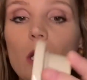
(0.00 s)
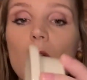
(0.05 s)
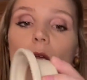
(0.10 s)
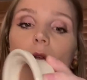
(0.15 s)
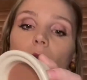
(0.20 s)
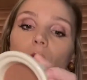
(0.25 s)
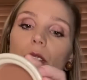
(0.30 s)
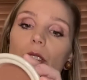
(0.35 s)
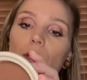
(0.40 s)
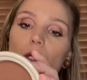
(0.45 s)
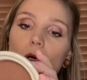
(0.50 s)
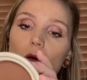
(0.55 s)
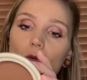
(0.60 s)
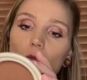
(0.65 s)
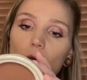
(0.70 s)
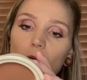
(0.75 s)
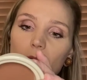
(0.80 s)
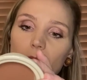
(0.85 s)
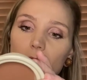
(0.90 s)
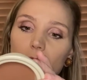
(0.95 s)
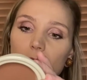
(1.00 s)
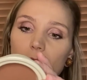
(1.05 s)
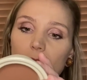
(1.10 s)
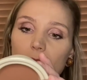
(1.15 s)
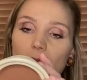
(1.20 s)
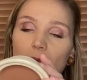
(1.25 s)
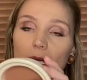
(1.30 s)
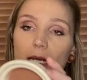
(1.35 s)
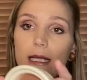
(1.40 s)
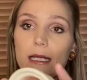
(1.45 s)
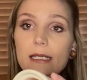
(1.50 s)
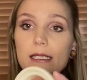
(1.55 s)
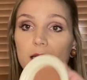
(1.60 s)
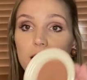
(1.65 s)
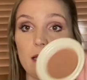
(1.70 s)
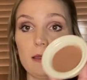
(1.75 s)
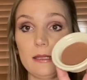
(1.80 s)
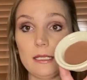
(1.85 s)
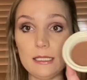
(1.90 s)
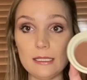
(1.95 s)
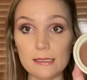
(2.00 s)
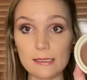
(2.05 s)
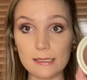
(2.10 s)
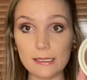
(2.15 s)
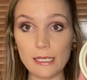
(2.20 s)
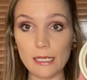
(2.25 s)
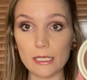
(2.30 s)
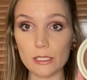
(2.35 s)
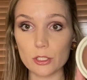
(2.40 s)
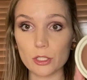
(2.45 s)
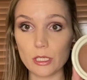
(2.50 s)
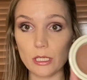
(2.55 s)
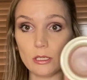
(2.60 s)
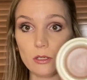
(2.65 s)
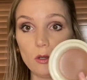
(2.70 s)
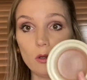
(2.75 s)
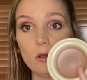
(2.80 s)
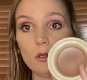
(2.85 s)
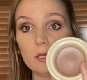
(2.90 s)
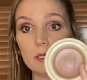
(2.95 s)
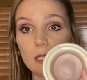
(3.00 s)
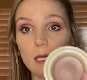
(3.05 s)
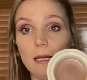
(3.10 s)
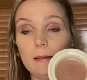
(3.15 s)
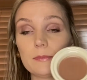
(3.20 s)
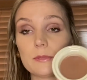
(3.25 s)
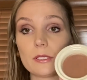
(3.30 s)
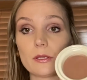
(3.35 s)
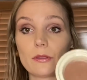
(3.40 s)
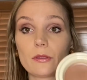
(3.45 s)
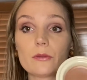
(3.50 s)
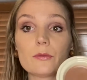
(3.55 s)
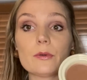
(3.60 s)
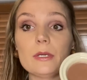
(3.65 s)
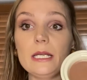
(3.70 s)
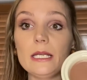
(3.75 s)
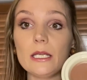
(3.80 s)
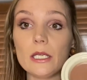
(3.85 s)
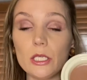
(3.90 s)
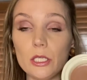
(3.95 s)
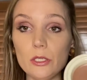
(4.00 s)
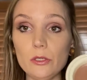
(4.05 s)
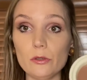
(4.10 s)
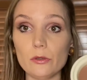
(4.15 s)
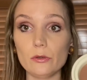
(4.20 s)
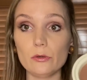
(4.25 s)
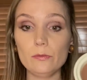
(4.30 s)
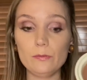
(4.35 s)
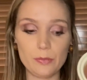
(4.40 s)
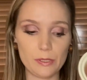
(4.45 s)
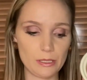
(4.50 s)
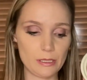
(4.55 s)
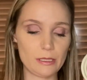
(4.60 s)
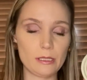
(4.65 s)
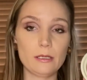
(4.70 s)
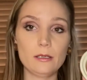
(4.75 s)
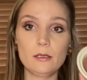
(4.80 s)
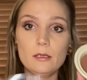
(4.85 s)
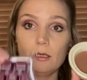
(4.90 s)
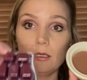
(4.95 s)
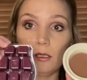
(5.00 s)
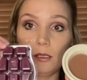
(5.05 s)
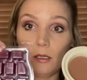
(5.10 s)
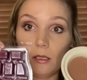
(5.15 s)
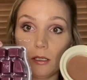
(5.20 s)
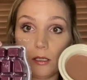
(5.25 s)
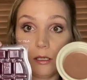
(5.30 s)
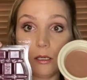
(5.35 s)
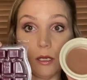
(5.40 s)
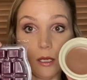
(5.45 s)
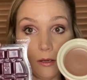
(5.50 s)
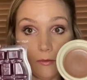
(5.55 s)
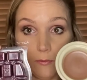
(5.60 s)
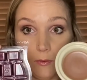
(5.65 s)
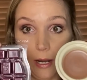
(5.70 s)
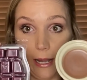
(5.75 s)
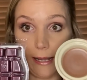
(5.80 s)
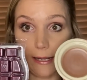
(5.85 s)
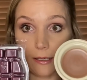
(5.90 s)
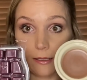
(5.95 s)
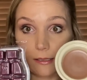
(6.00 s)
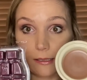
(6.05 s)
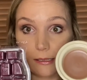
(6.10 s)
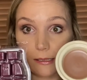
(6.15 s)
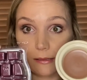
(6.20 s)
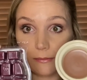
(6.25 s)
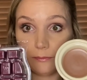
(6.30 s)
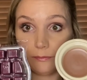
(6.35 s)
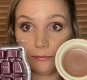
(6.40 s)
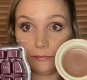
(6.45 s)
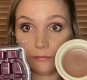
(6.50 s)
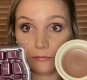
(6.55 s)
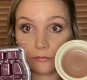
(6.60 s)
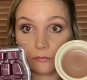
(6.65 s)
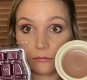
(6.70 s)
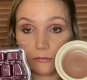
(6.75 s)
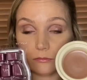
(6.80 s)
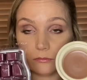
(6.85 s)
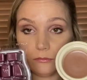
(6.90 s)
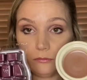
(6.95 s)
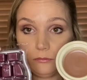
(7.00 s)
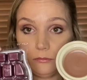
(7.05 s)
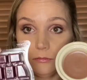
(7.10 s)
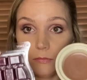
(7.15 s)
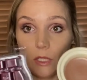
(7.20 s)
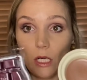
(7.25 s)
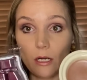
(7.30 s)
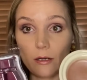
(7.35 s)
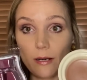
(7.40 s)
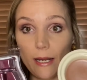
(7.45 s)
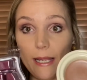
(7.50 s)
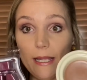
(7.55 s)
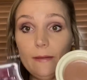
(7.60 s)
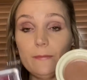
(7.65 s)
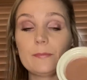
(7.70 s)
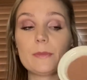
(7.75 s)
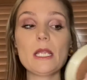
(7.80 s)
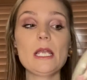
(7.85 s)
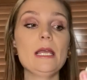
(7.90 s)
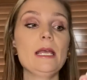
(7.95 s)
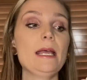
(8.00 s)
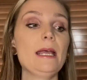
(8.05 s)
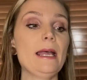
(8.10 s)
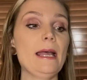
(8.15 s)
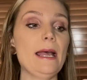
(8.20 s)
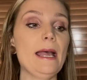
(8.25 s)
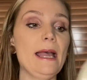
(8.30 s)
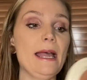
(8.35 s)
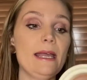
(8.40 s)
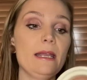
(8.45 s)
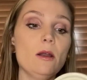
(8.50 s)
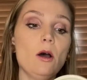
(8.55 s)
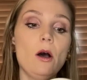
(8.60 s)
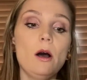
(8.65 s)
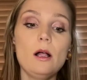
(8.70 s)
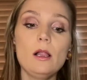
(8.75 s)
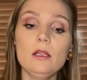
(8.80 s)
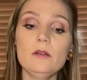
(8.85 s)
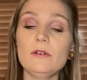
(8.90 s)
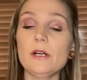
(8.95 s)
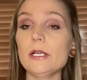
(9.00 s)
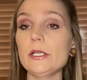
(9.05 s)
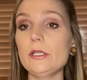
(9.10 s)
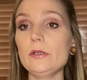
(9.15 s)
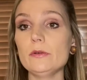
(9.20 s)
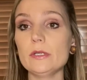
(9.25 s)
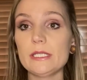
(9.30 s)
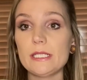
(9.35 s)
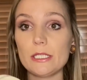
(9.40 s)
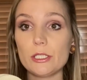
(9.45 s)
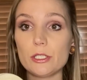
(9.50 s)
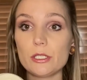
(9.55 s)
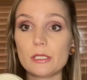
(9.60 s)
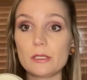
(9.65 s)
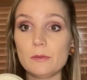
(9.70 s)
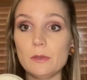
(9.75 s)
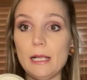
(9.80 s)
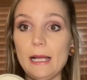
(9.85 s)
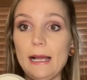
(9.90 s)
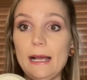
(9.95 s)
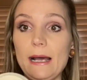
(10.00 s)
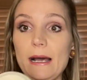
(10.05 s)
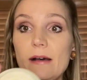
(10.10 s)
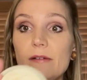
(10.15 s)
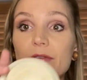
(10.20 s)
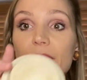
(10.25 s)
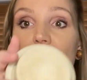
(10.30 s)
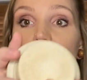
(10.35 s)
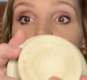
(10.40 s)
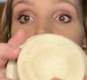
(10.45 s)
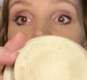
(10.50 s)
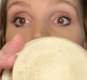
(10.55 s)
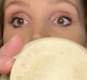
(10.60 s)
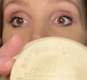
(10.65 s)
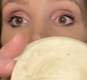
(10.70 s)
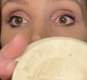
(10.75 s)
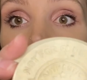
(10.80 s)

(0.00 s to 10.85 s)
So what it's stating is that this dish can hold up to 3 cubes of wax. All right. And all of our newer dishes will have that number